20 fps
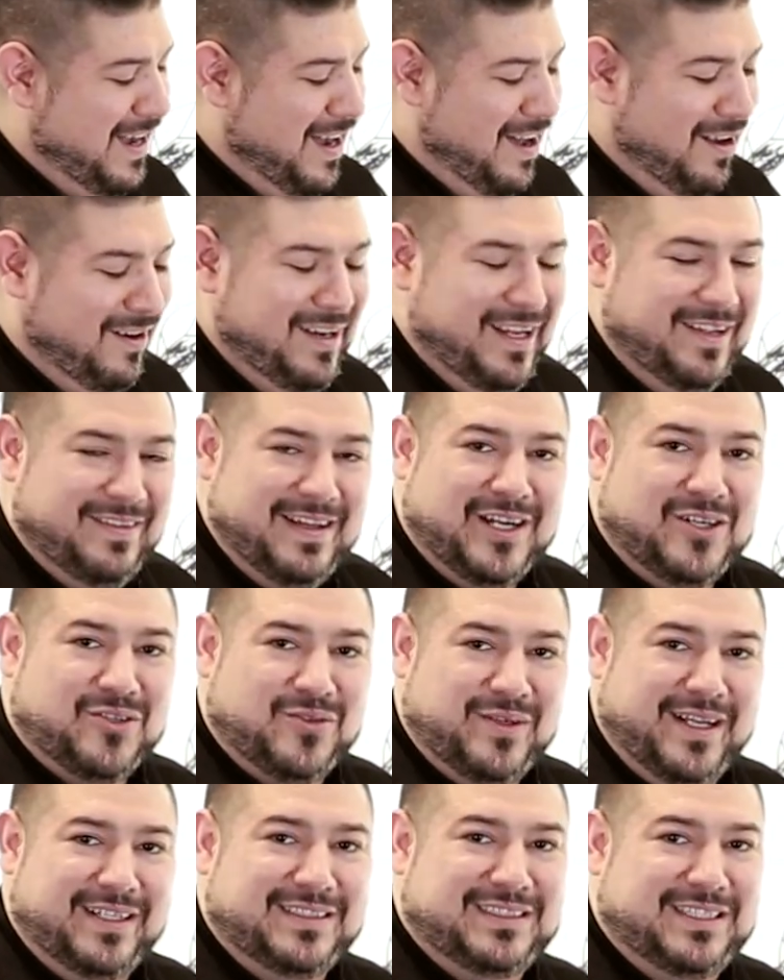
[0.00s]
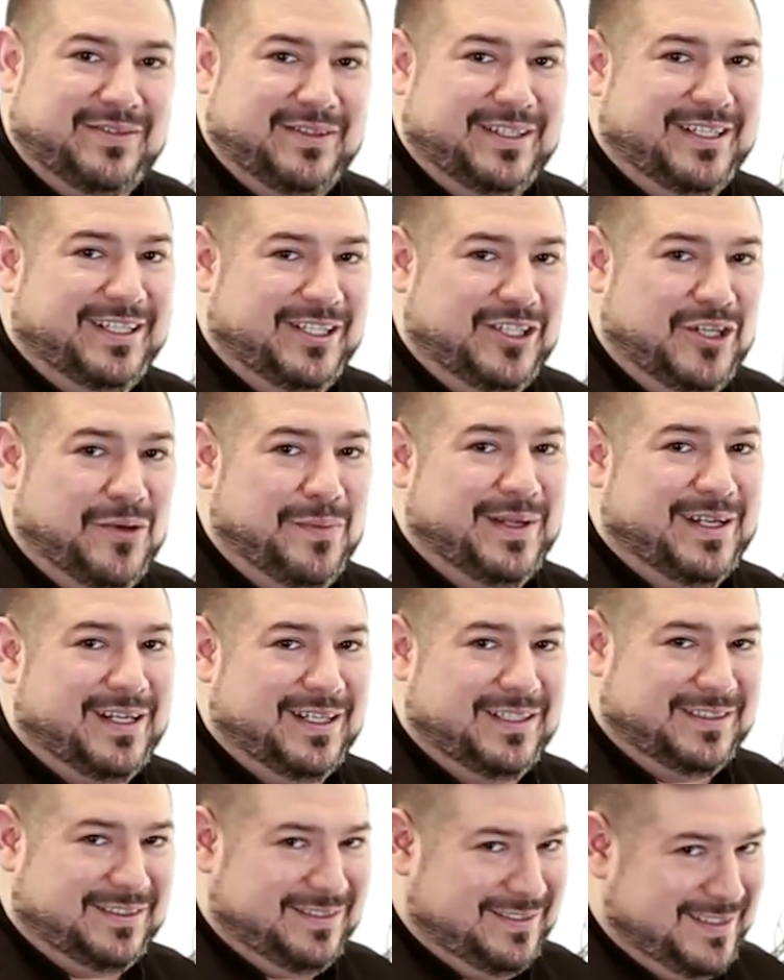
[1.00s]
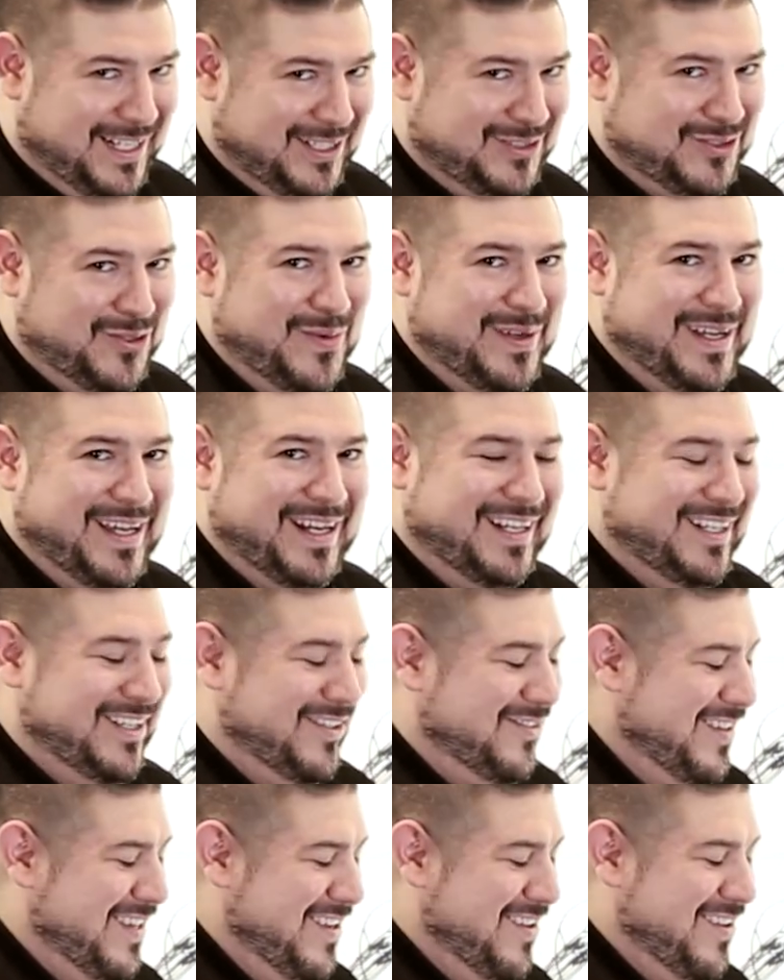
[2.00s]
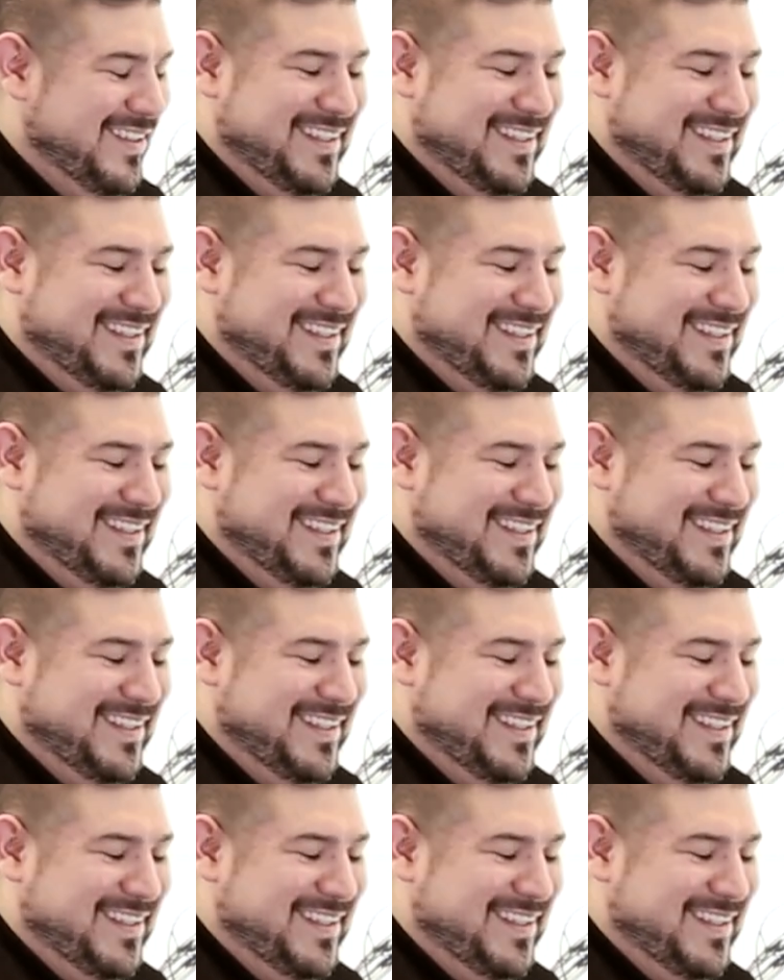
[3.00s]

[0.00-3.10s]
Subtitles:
I'll leave that creativity to you because that's what we got to do.